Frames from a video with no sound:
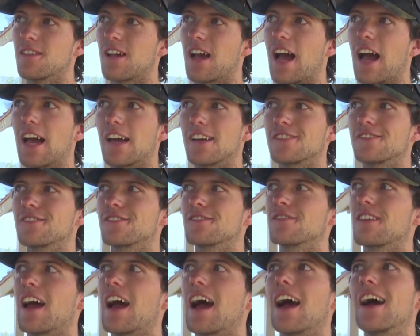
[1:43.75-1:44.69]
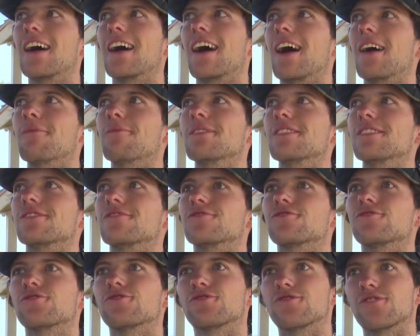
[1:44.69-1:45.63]
I, I wouldn't
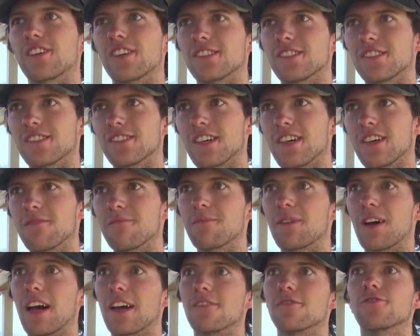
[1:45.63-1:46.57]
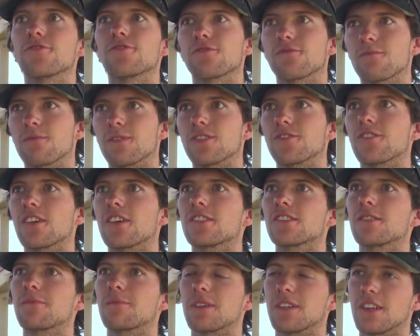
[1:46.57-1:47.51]
trust them, but I would
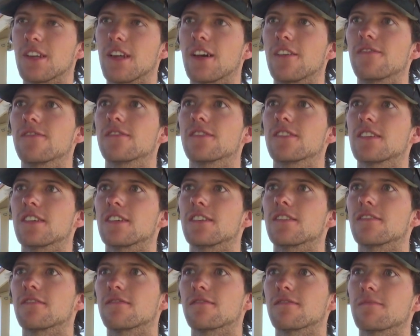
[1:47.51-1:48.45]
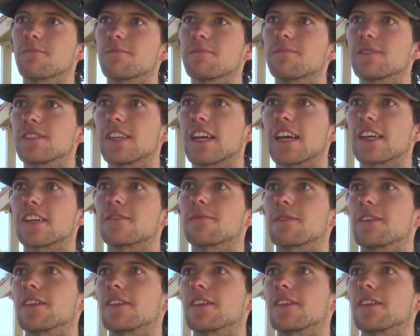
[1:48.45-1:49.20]
trust them enough to protect me.